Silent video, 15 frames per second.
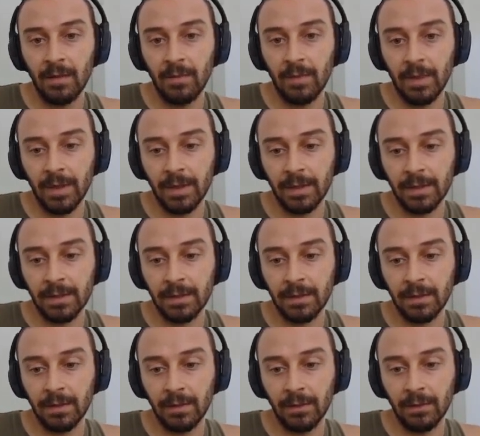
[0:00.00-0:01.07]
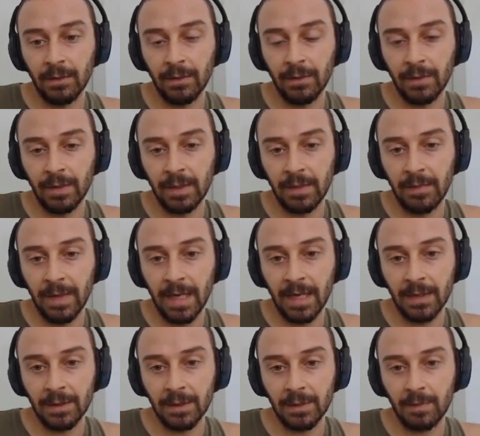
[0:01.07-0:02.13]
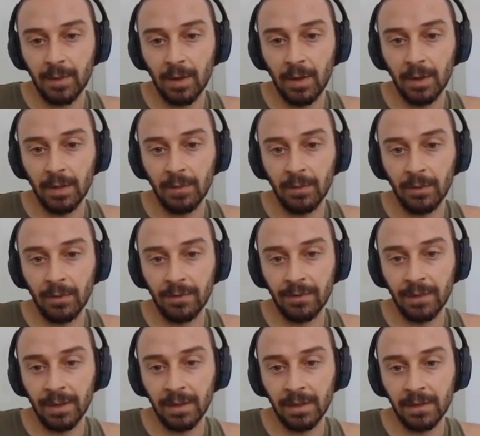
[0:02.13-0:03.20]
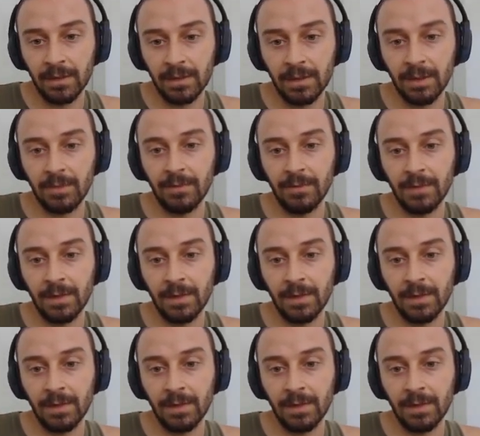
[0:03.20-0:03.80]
but Lulu in the back just polymorphing some of